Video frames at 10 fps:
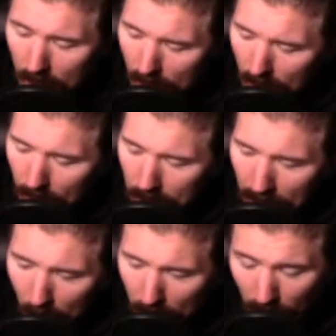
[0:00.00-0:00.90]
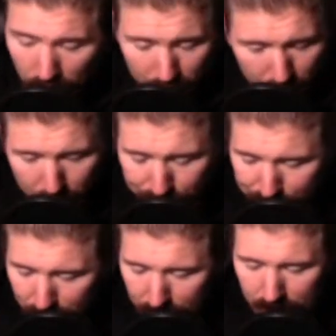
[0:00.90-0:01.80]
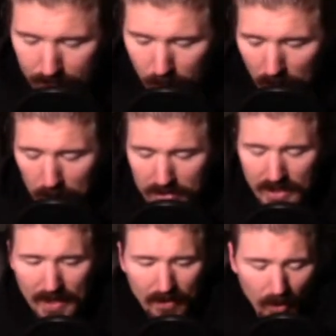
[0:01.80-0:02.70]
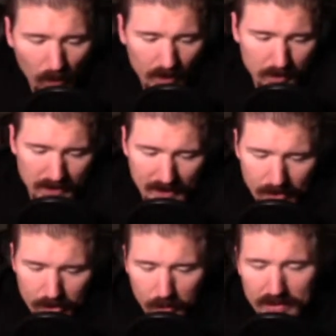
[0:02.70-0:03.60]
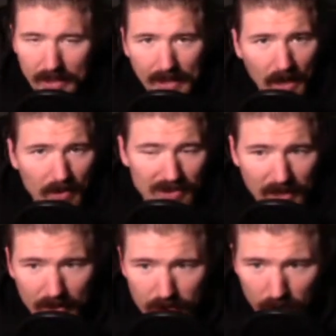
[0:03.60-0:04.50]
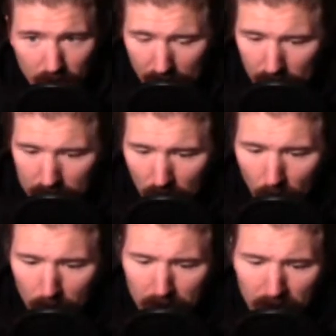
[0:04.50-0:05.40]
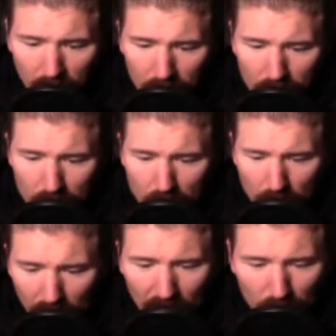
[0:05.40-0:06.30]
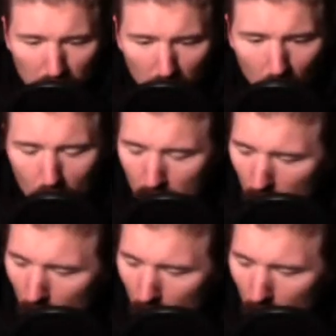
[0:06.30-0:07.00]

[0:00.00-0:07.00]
However, what I was saying, though, what I was about to get into is that calisthenics are king. So if you have to work out from home,